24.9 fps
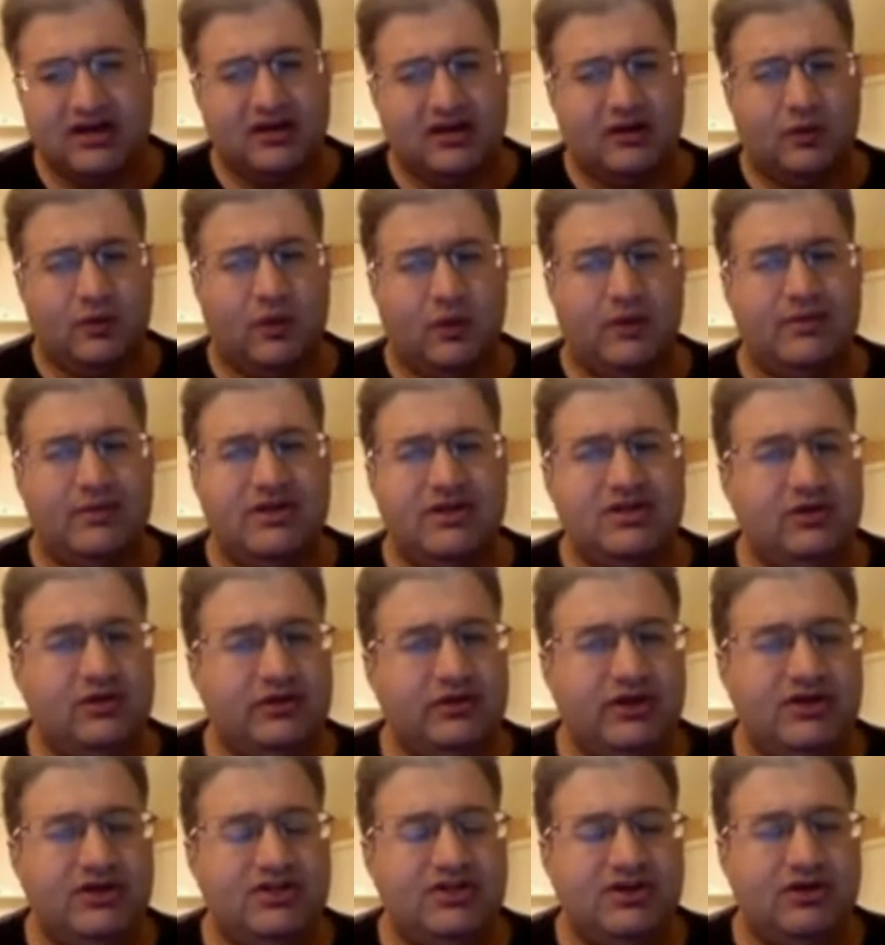Women don't
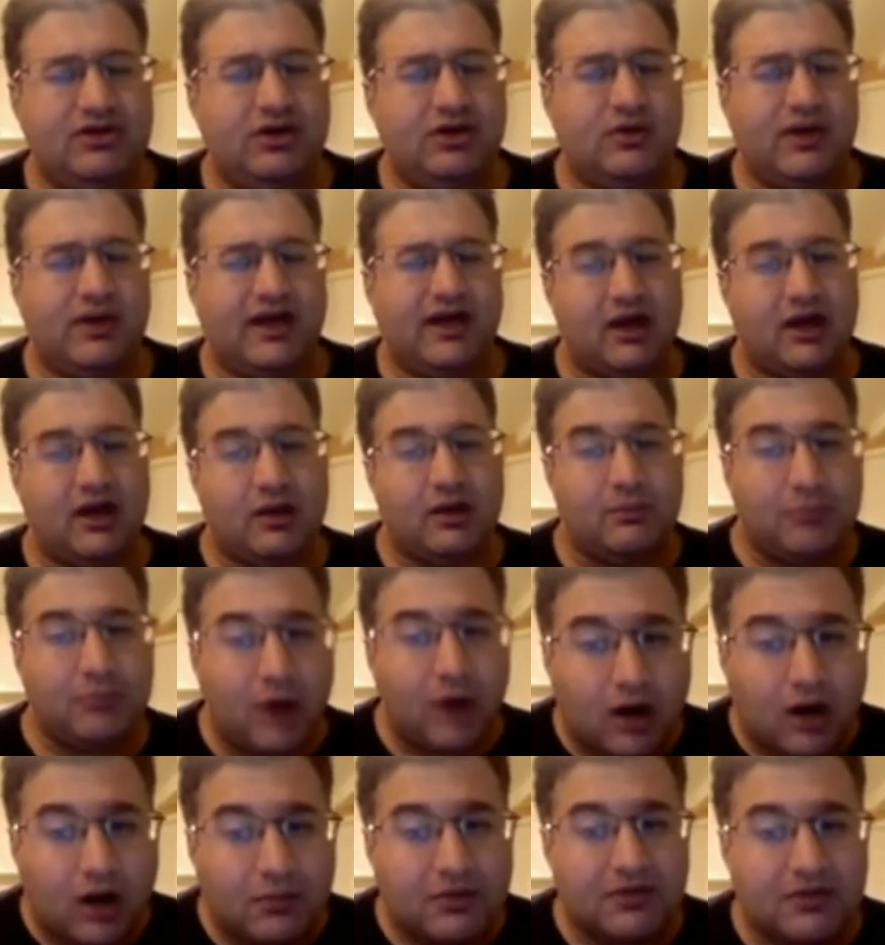usually go to a hair
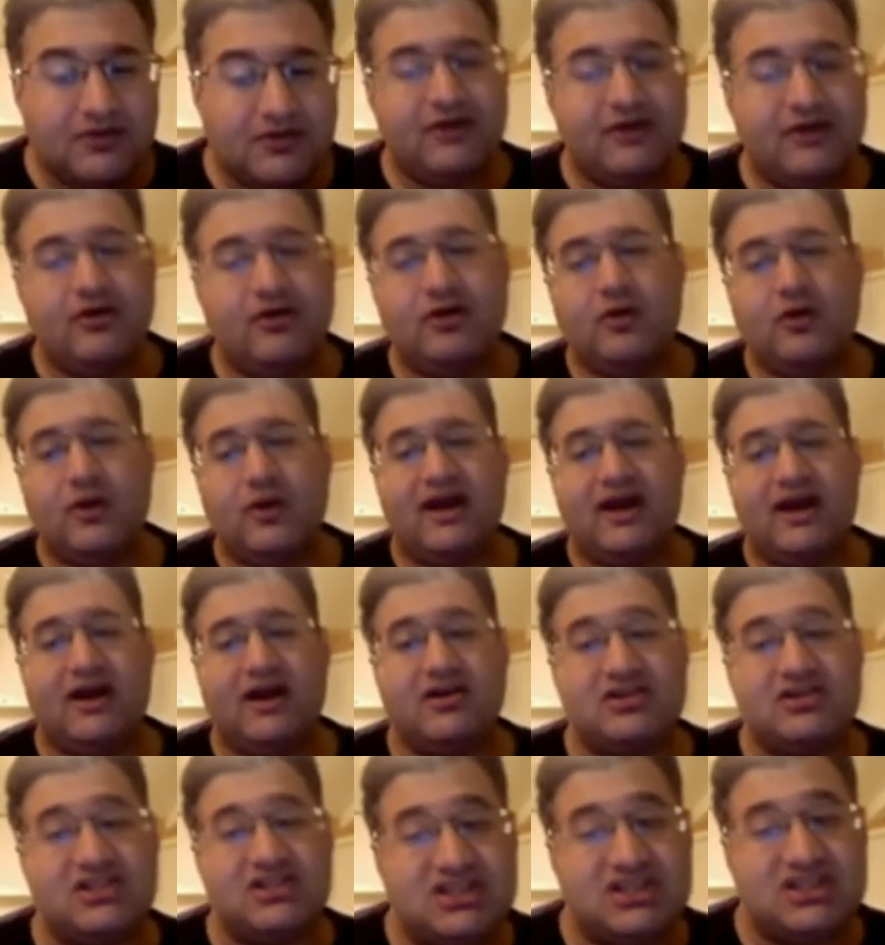barber. They go to a
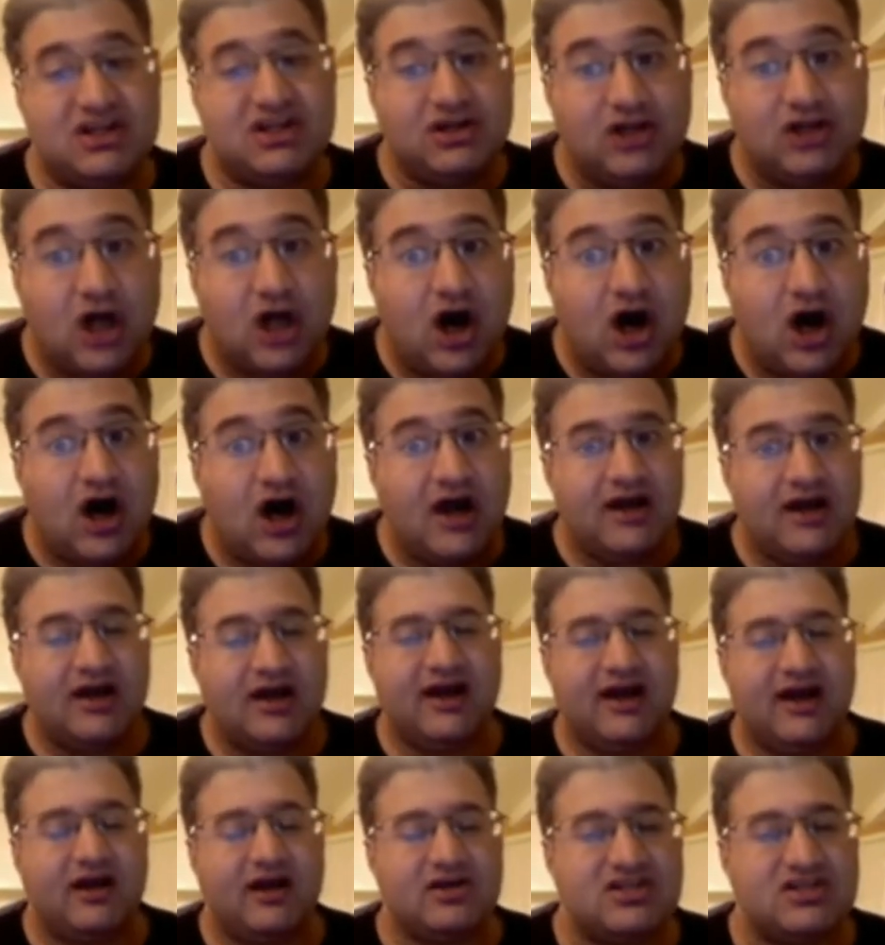hair salon, a
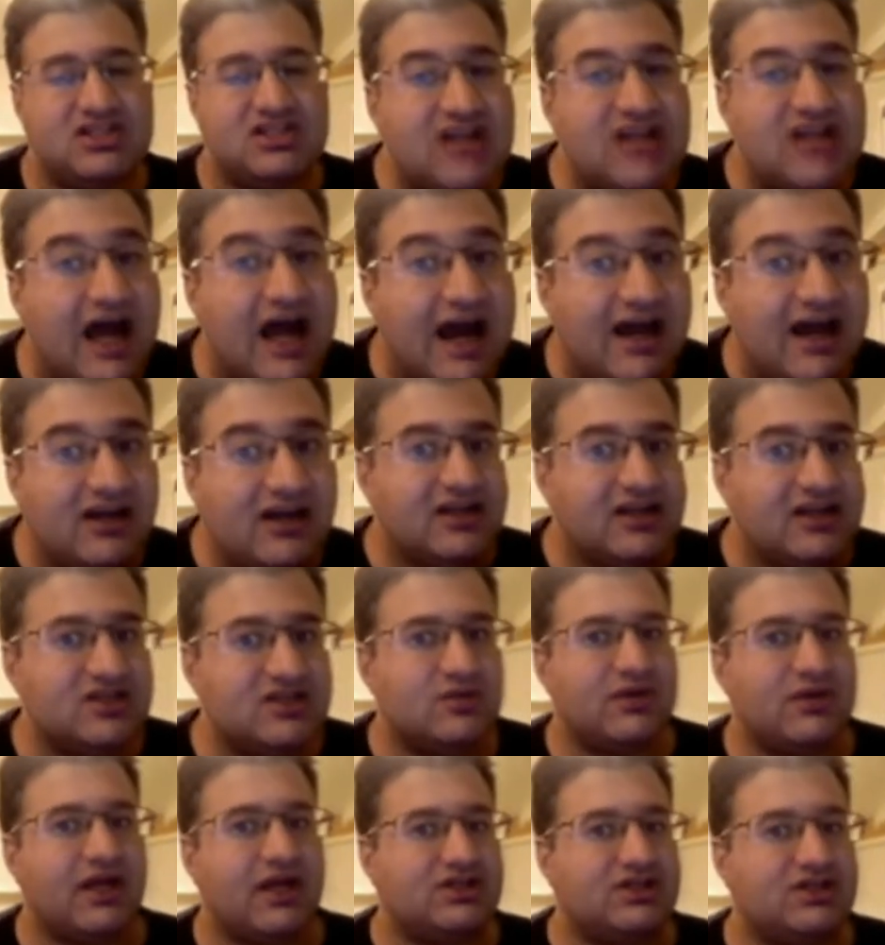hair stylist,
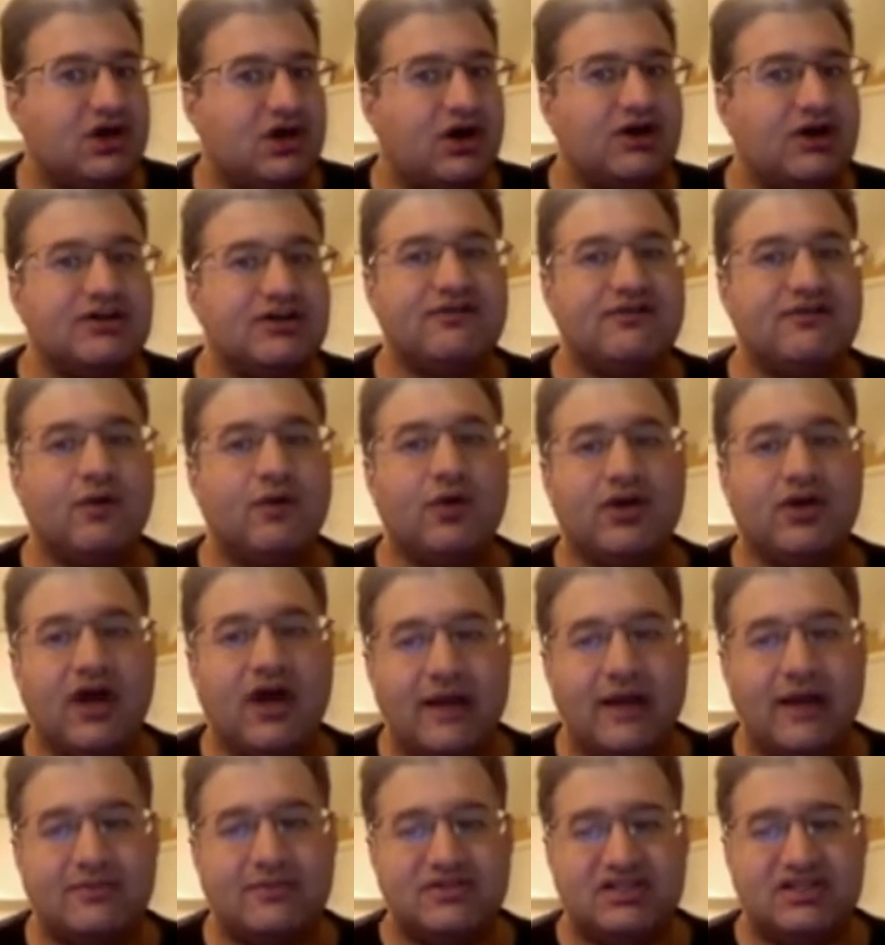where they charge 4
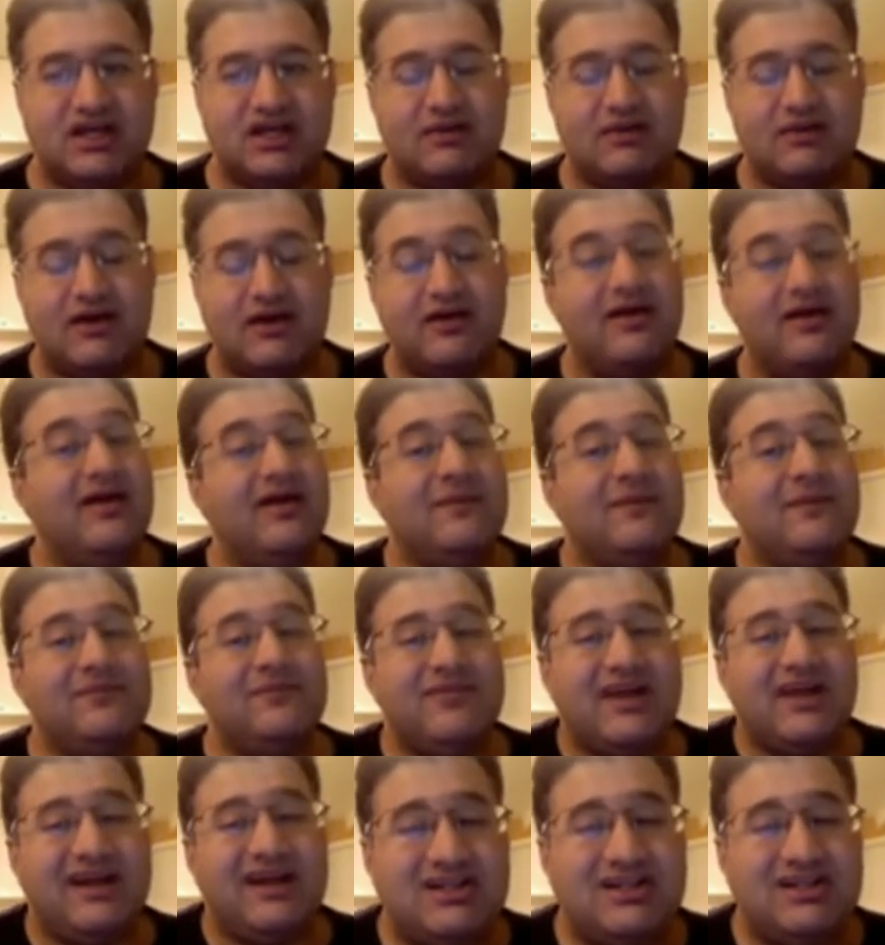times the amount.
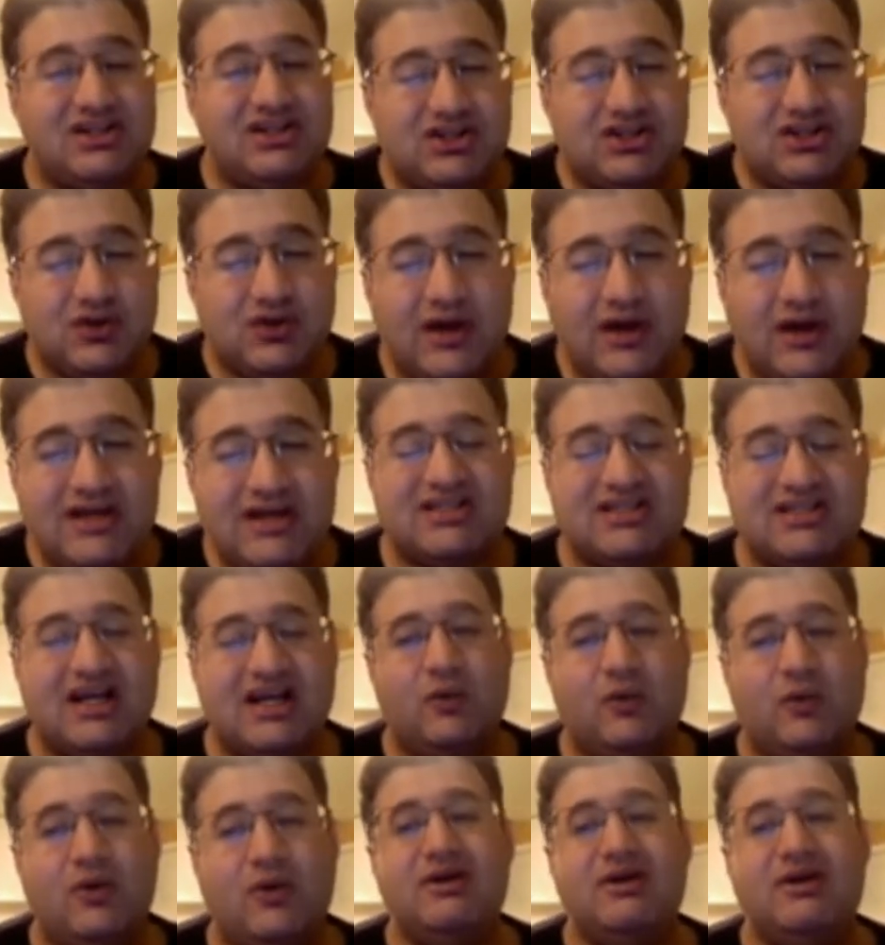And that's a choice that a
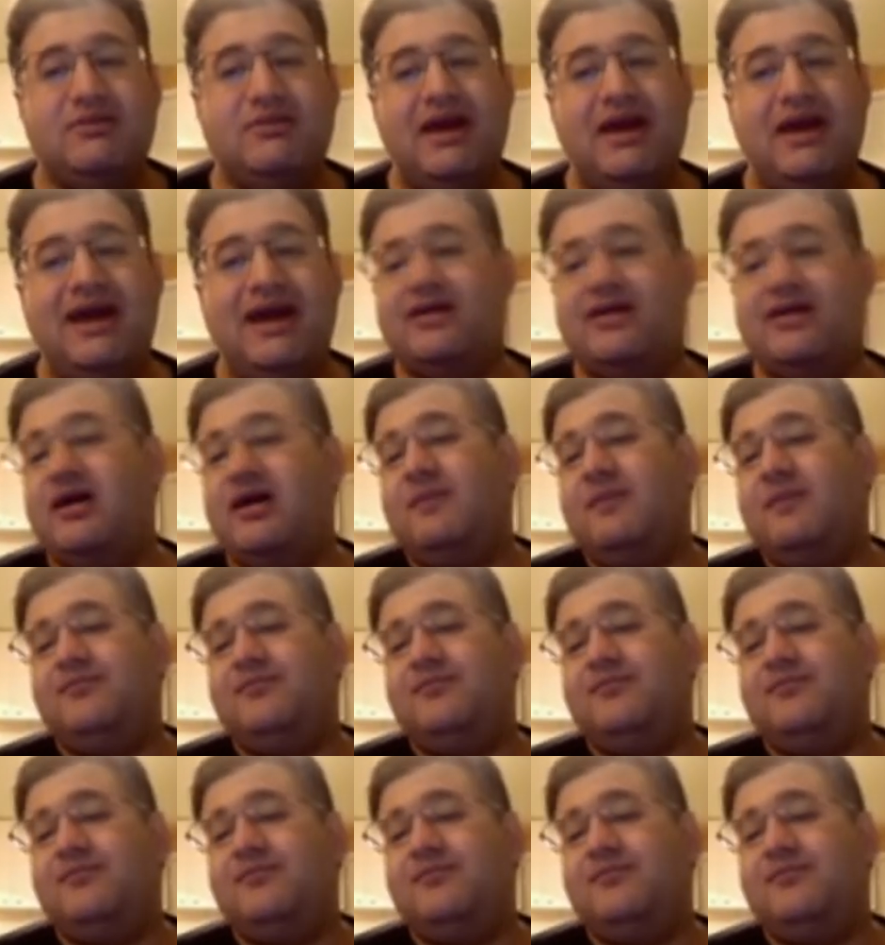woman made.